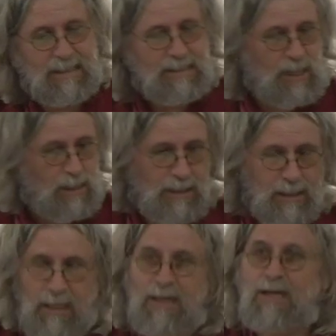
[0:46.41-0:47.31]
So
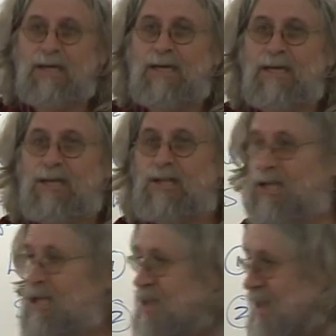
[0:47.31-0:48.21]

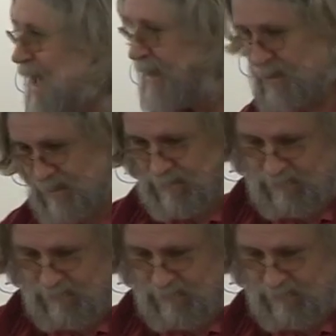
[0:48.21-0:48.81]
she sat.